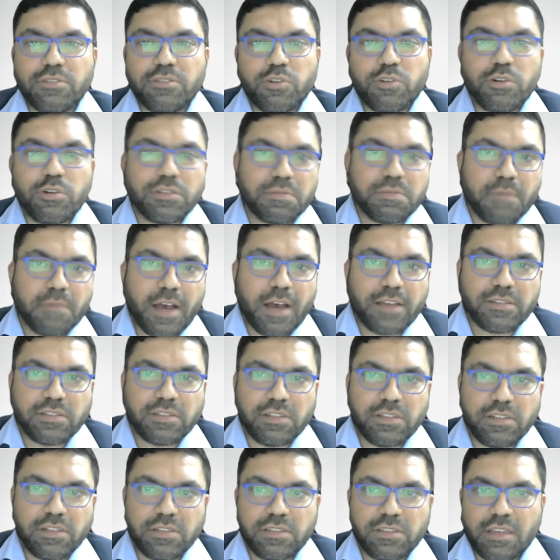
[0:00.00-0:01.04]

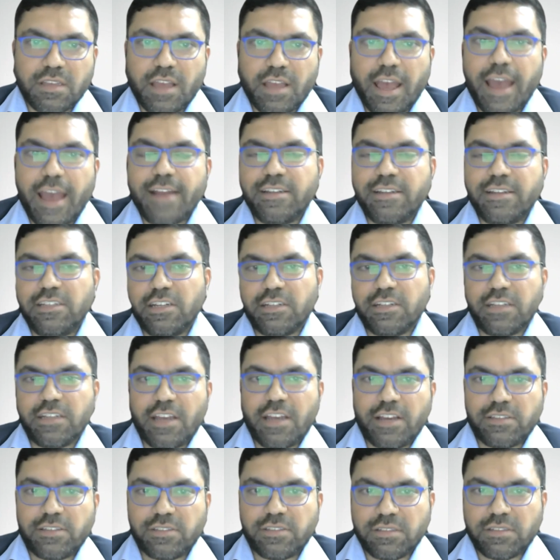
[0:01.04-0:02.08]
Toastmasters, and dear
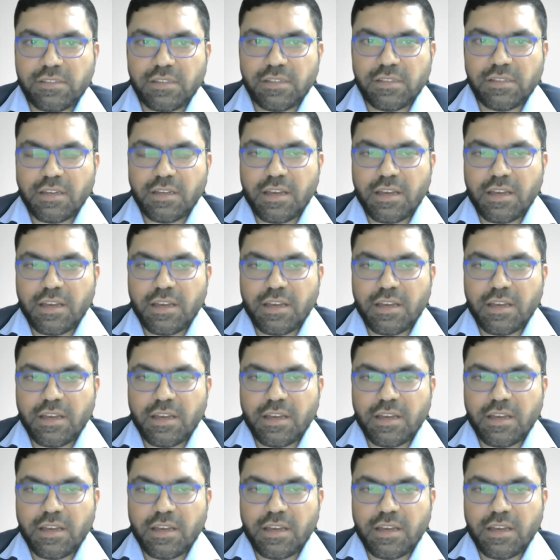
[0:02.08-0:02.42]
guests.